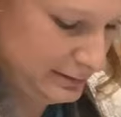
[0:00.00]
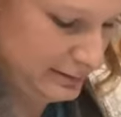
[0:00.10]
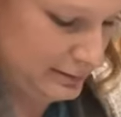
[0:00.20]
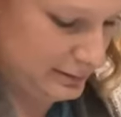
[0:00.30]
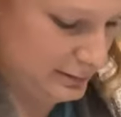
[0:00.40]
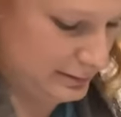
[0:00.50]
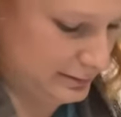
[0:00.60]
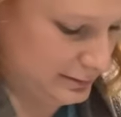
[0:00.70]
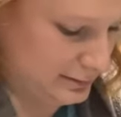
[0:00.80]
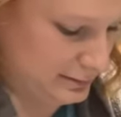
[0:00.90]

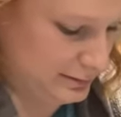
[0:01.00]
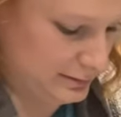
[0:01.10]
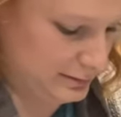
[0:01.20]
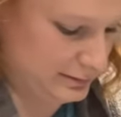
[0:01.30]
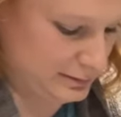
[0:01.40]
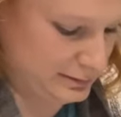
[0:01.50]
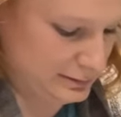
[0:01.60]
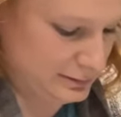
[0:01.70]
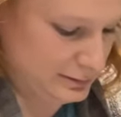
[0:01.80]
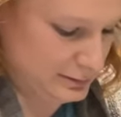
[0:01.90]

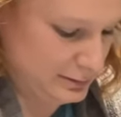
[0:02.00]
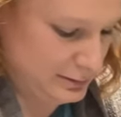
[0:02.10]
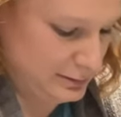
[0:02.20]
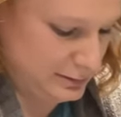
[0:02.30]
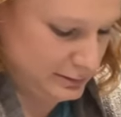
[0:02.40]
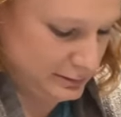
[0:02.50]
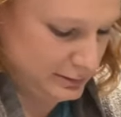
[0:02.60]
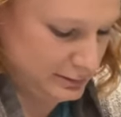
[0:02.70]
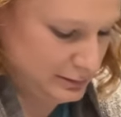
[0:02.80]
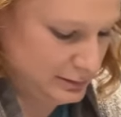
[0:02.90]

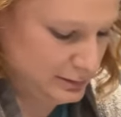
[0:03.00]
No one is speaking in this clip.